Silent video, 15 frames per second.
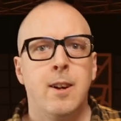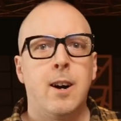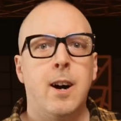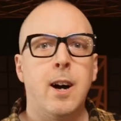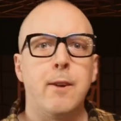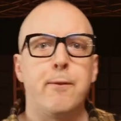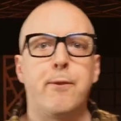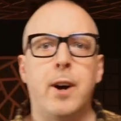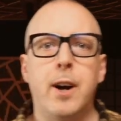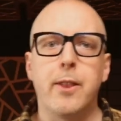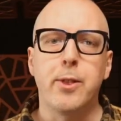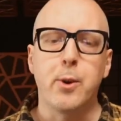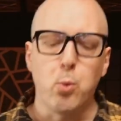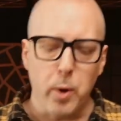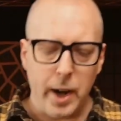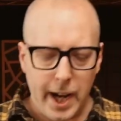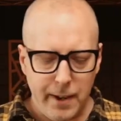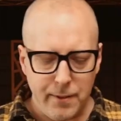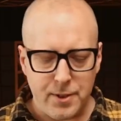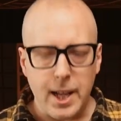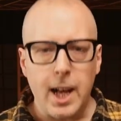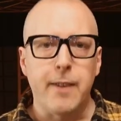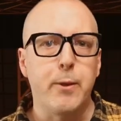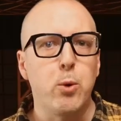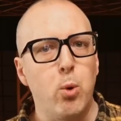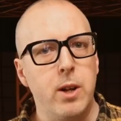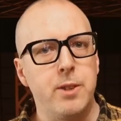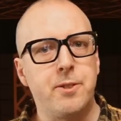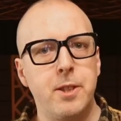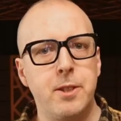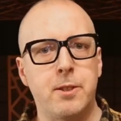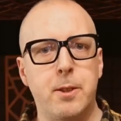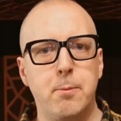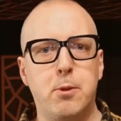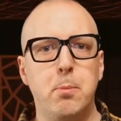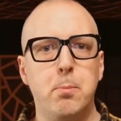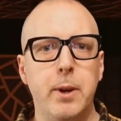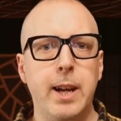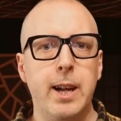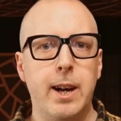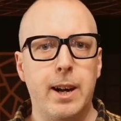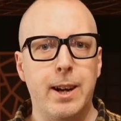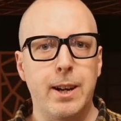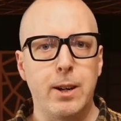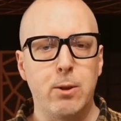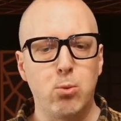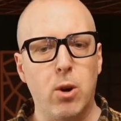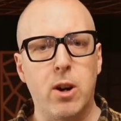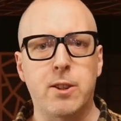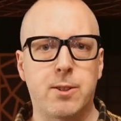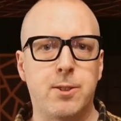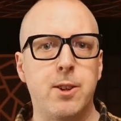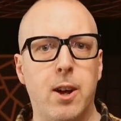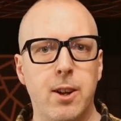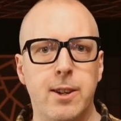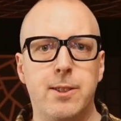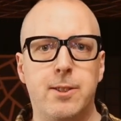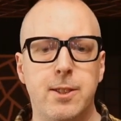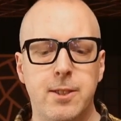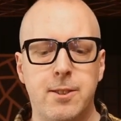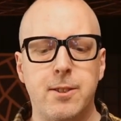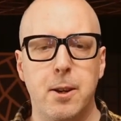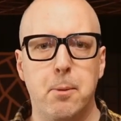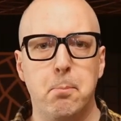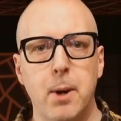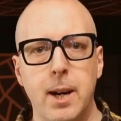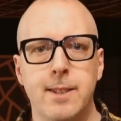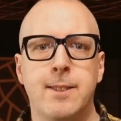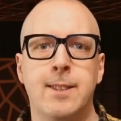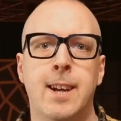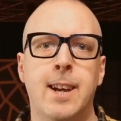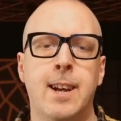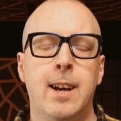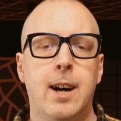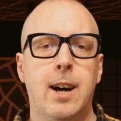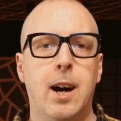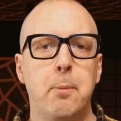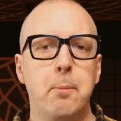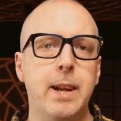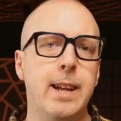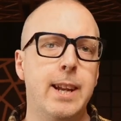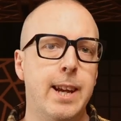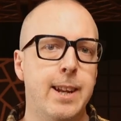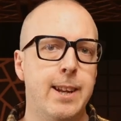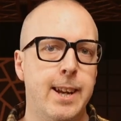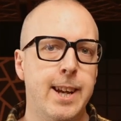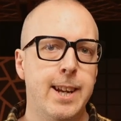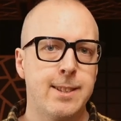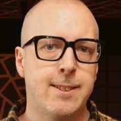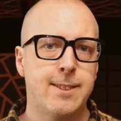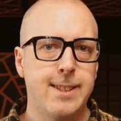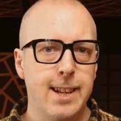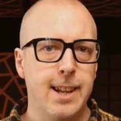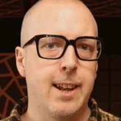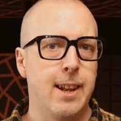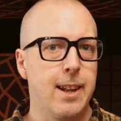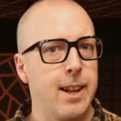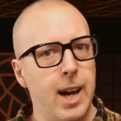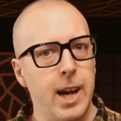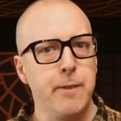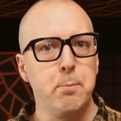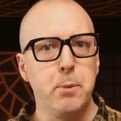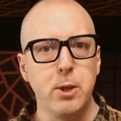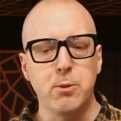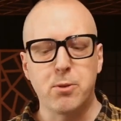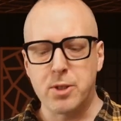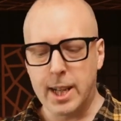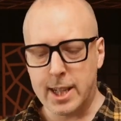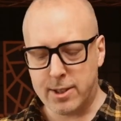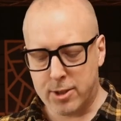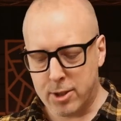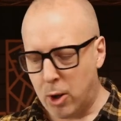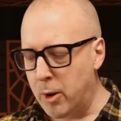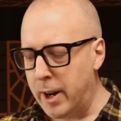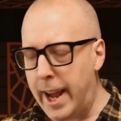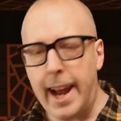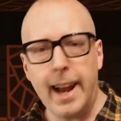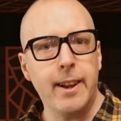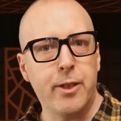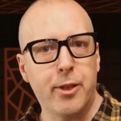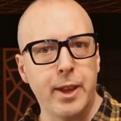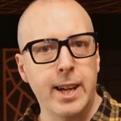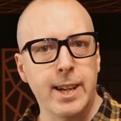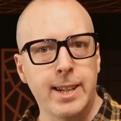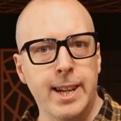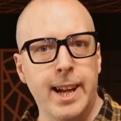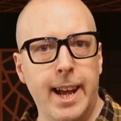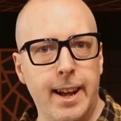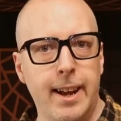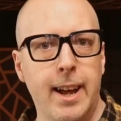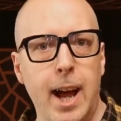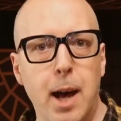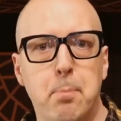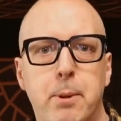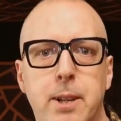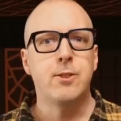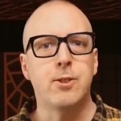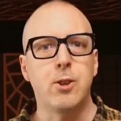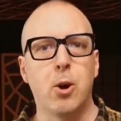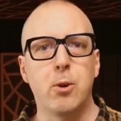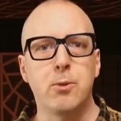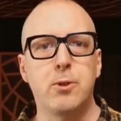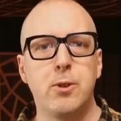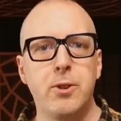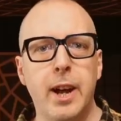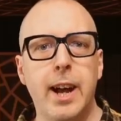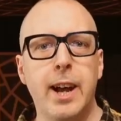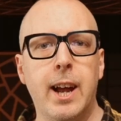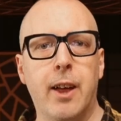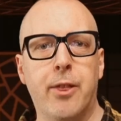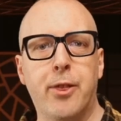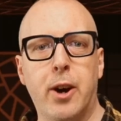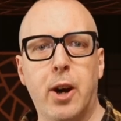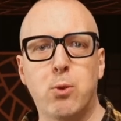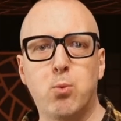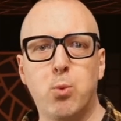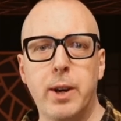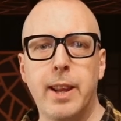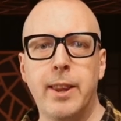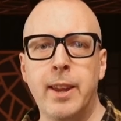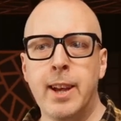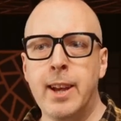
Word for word: I find the Waves LV1 system to be a rock solid system, but I mean, it is still live music, so anything can happen. So today I thought with